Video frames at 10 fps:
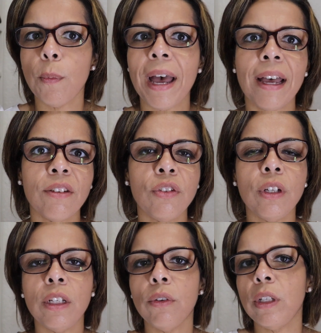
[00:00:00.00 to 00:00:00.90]
past you
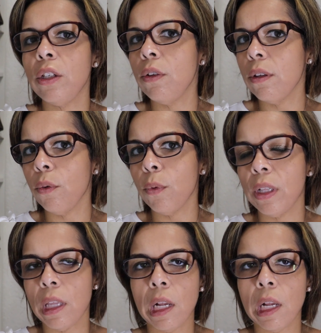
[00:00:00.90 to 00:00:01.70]
can only use it once